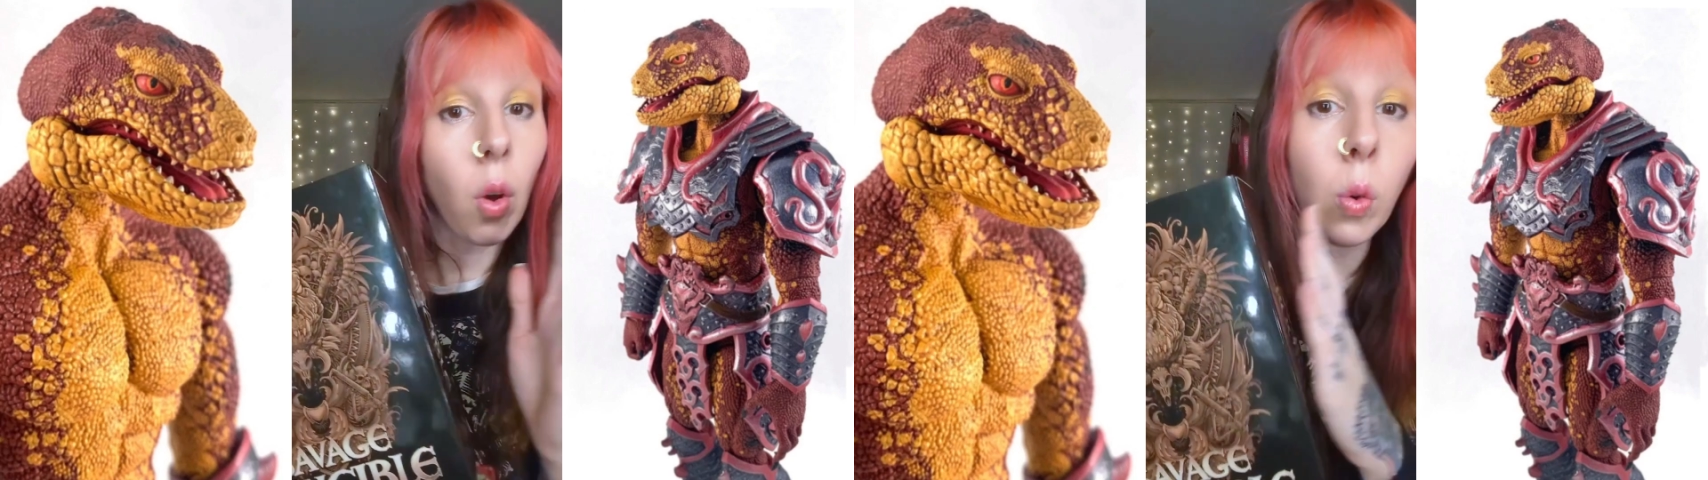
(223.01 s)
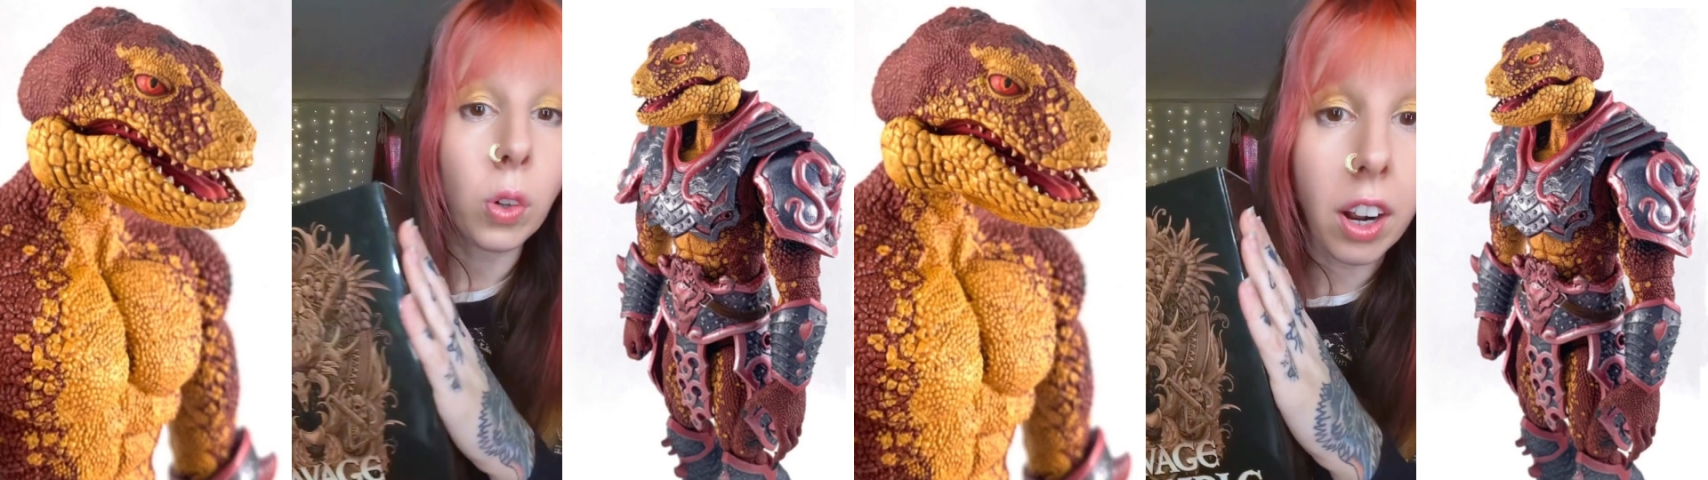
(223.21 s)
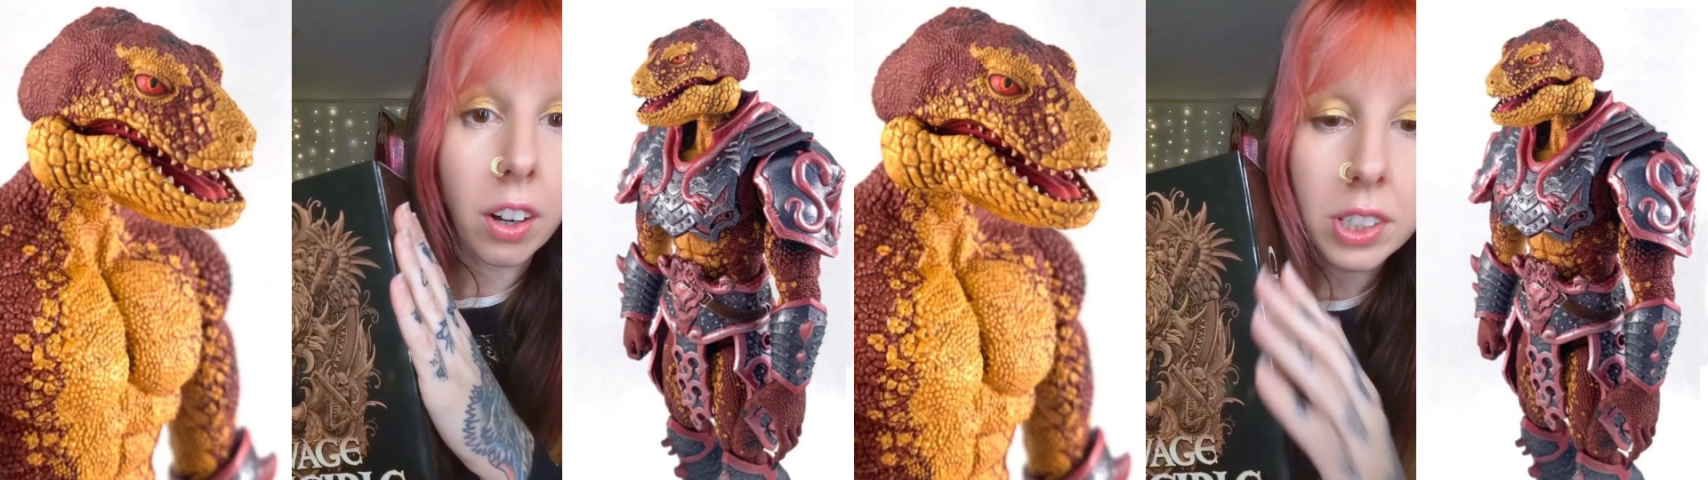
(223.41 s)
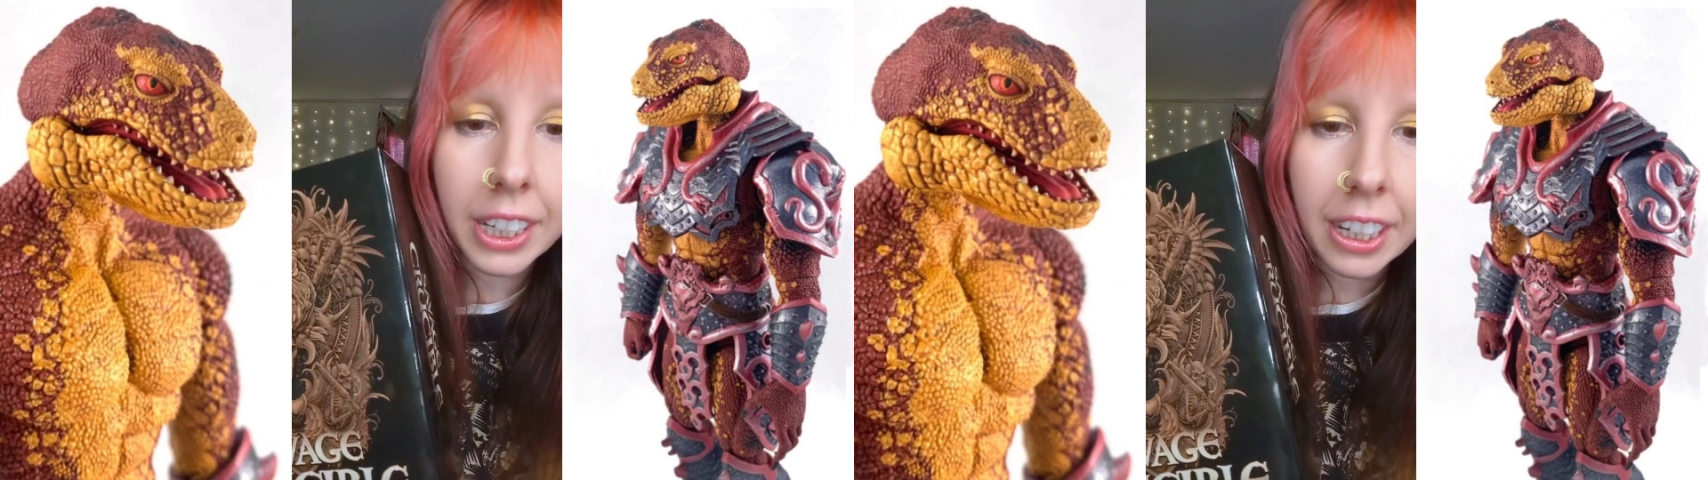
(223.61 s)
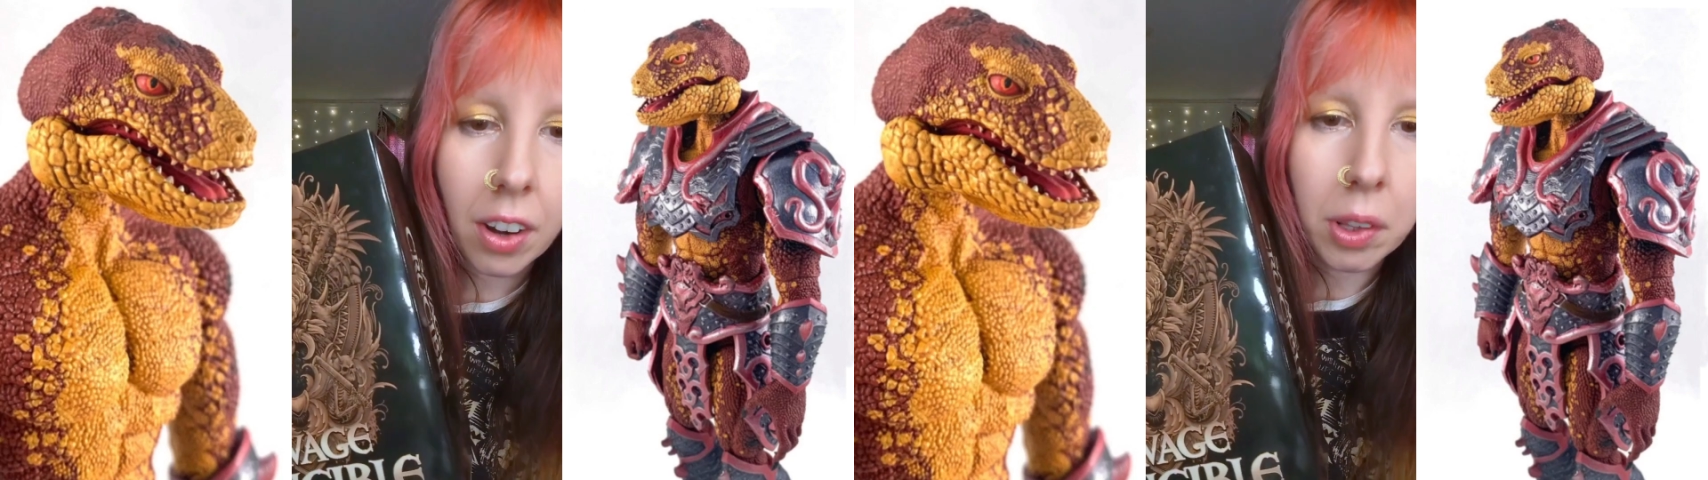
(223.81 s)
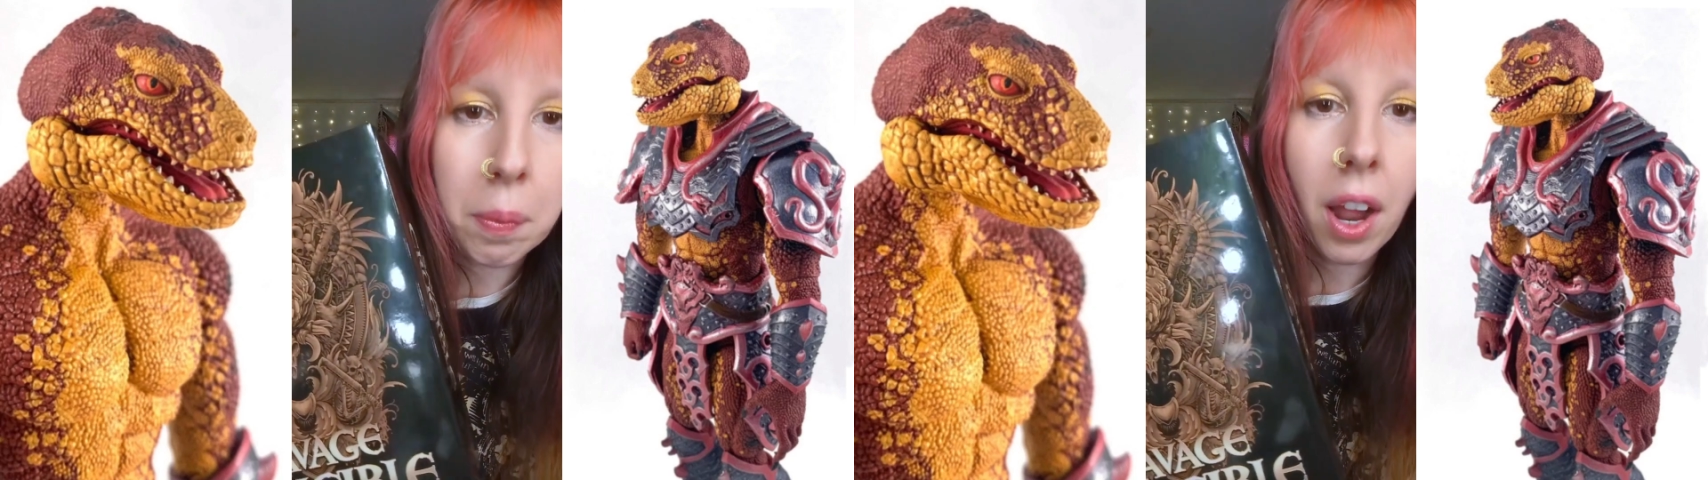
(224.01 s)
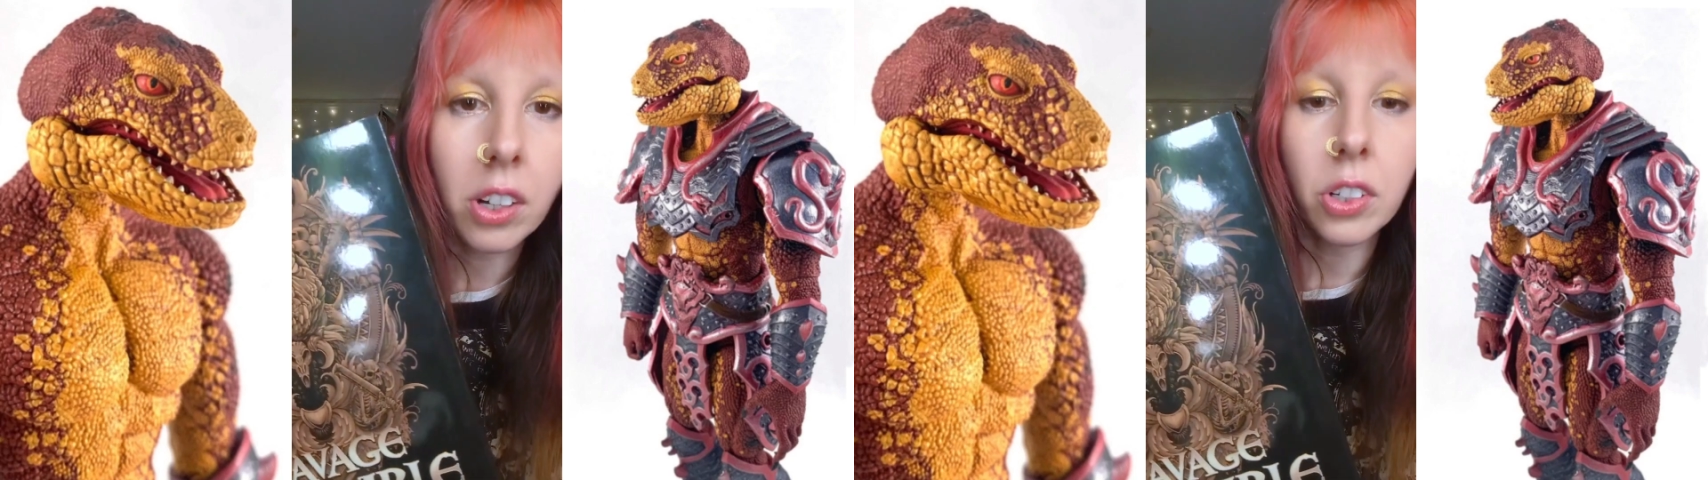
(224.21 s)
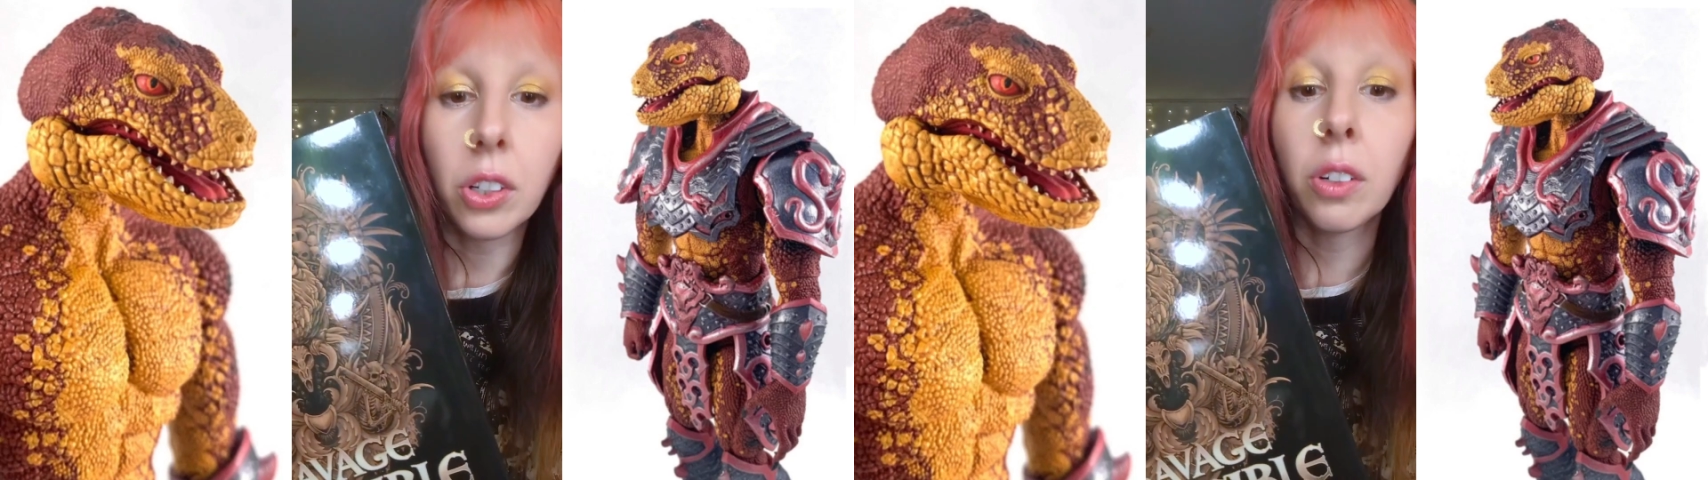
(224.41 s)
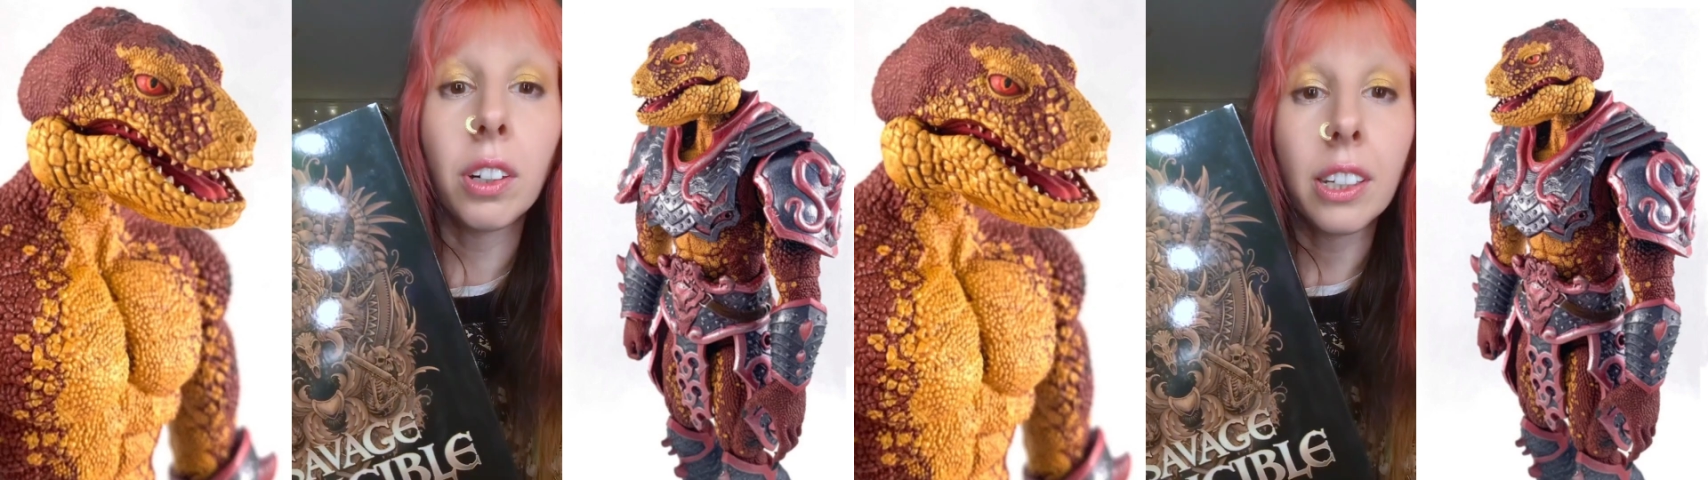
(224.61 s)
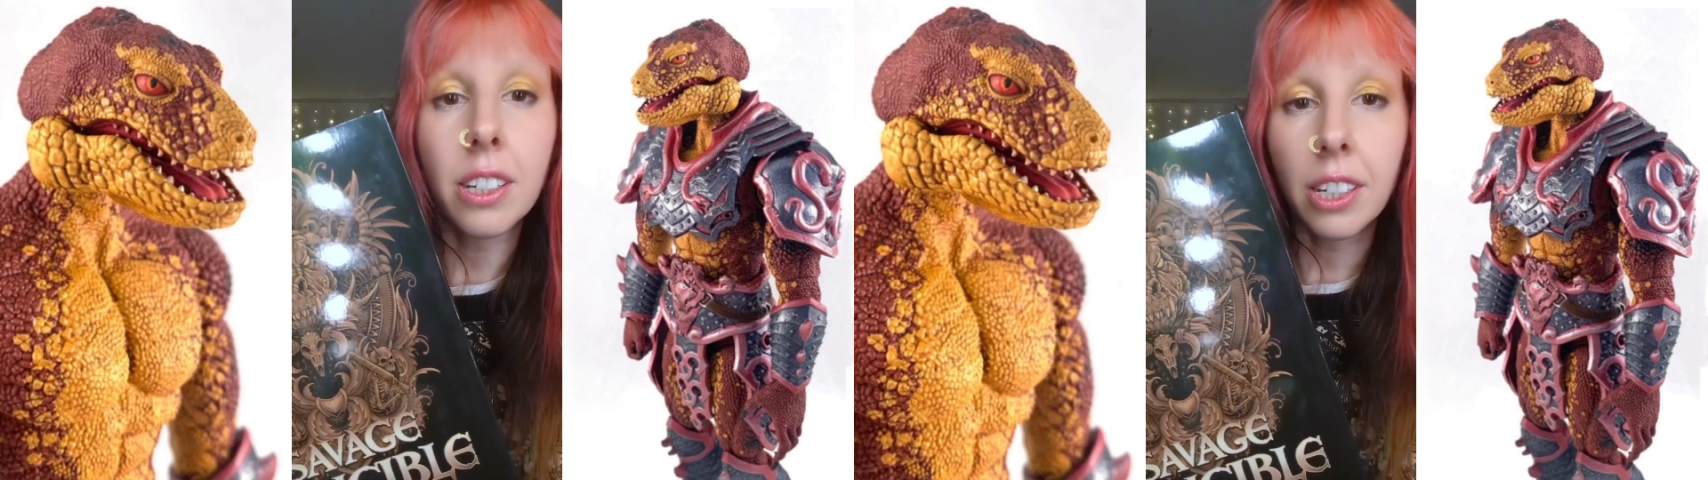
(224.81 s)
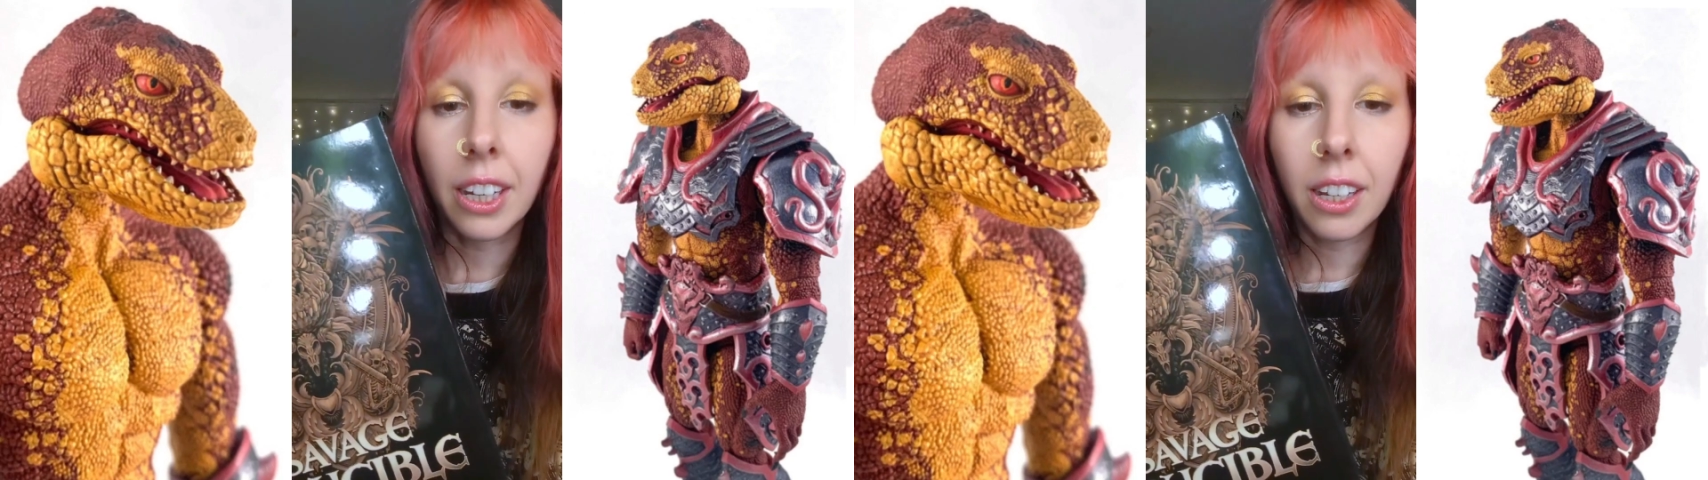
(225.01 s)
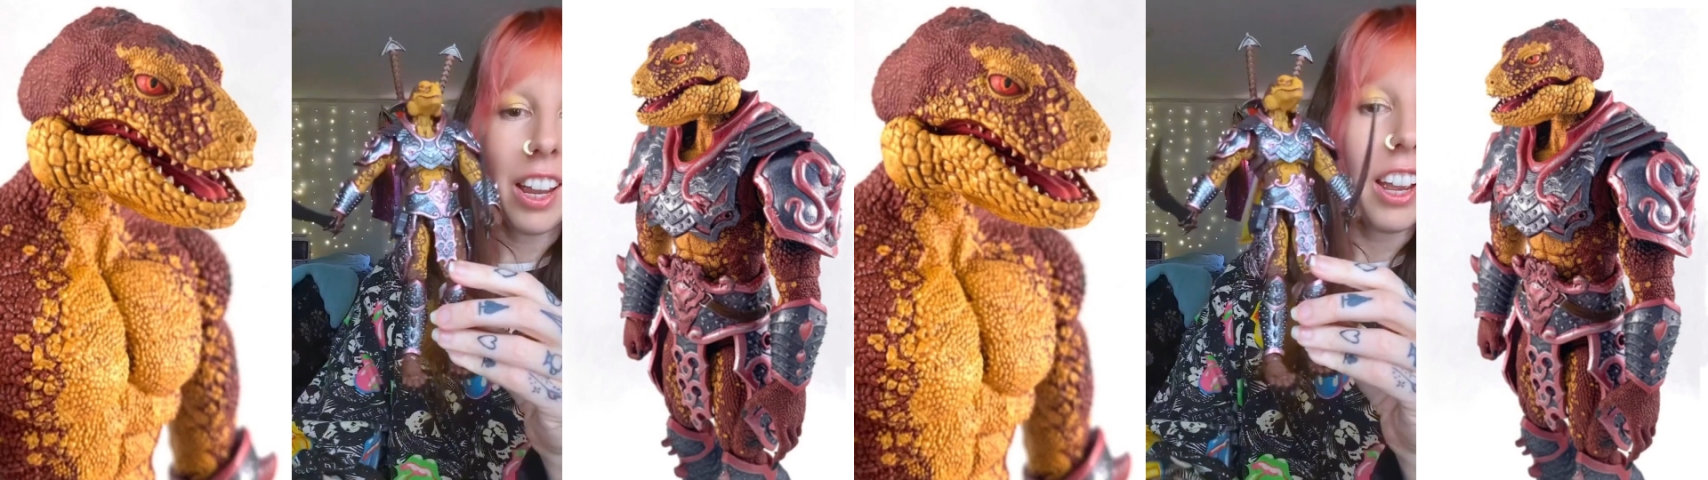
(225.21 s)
Hold on, I'll take it out of the box so you can really see it.